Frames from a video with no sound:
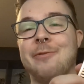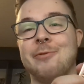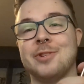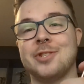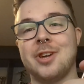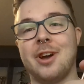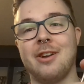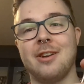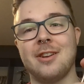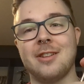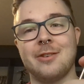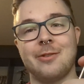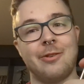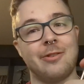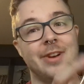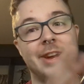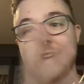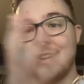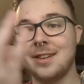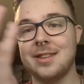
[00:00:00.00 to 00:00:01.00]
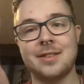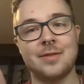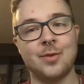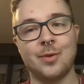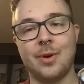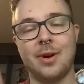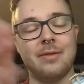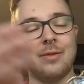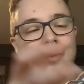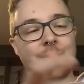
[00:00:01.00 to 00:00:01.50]
were totally the wrong length for
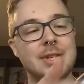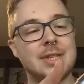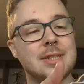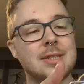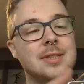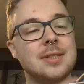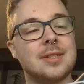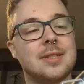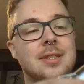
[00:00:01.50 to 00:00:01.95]
whatever reason,